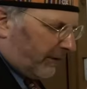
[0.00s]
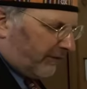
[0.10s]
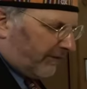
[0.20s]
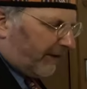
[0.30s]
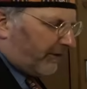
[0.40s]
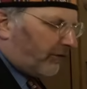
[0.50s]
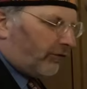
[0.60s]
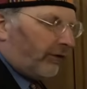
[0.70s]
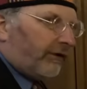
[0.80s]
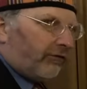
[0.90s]

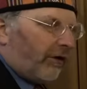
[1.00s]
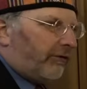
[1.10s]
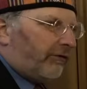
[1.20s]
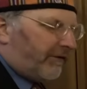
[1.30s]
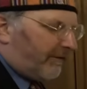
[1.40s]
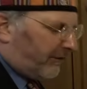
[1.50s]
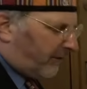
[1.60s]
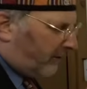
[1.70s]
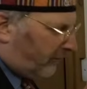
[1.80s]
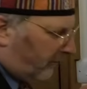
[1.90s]
civilization or historical
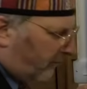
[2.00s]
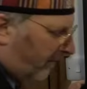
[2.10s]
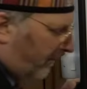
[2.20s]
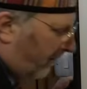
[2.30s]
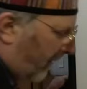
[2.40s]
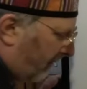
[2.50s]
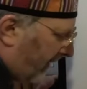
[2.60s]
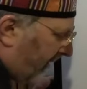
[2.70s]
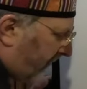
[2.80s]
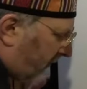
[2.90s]
civilization from
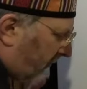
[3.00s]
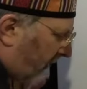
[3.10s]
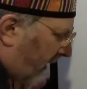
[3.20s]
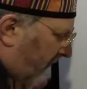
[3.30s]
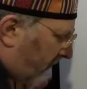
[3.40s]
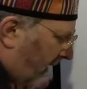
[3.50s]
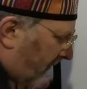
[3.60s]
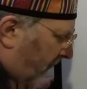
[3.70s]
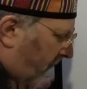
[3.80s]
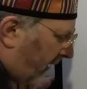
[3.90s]
about the
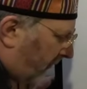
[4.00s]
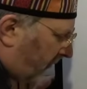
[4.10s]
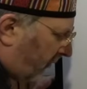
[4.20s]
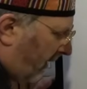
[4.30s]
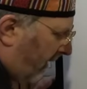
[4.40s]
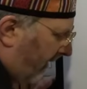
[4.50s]
time of Christ,